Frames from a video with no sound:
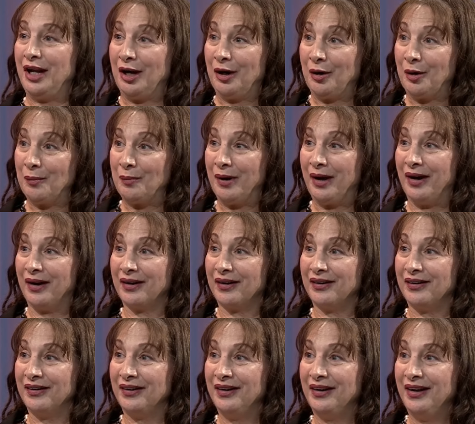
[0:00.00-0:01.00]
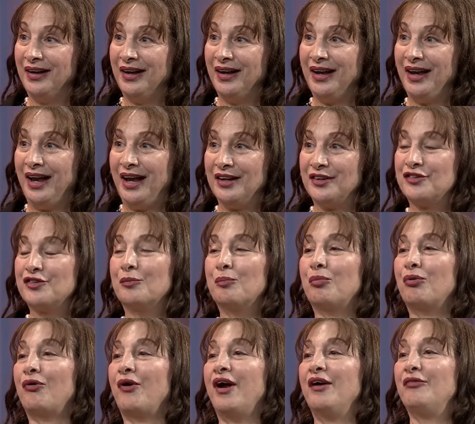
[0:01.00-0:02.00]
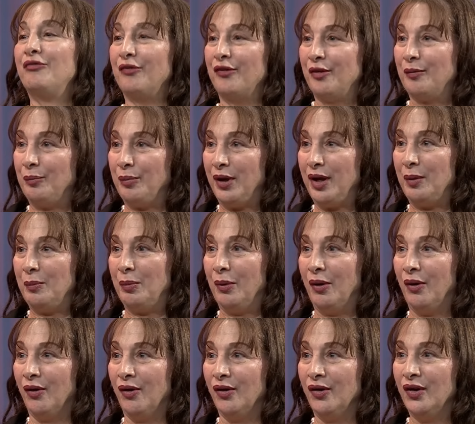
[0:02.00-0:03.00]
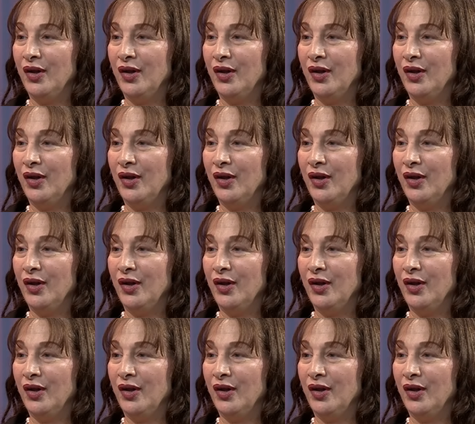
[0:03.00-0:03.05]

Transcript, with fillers: Arabic and to pray for the people.